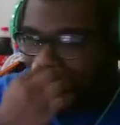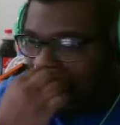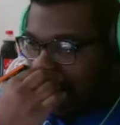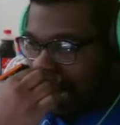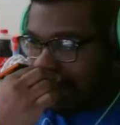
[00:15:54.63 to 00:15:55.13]

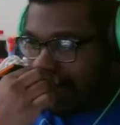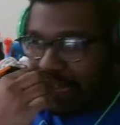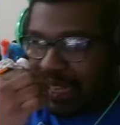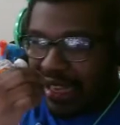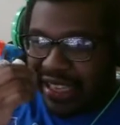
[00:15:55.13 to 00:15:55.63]
I
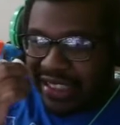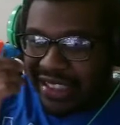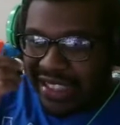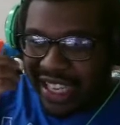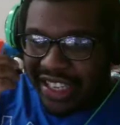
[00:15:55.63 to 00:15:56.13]
think
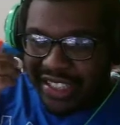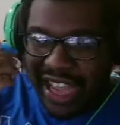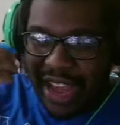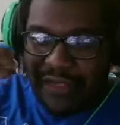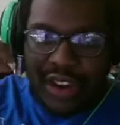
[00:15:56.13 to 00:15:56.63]
it doesn't
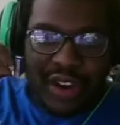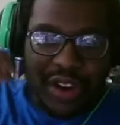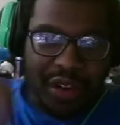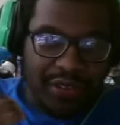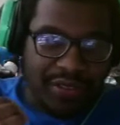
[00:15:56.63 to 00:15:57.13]
have
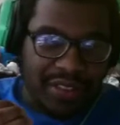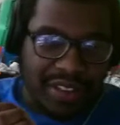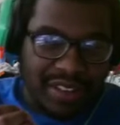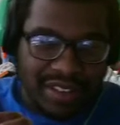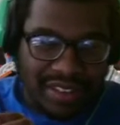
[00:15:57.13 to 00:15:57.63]
enough,
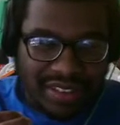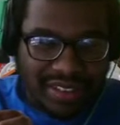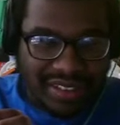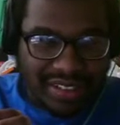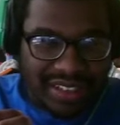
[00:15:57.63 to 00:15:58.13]

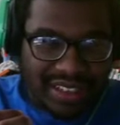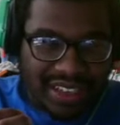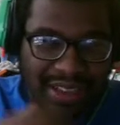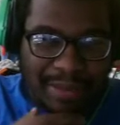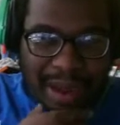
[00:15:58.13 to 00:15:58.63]

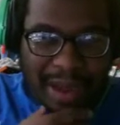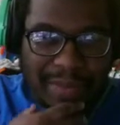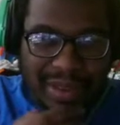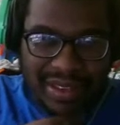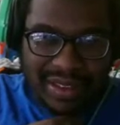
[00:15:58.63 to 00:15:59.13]
in my opinion.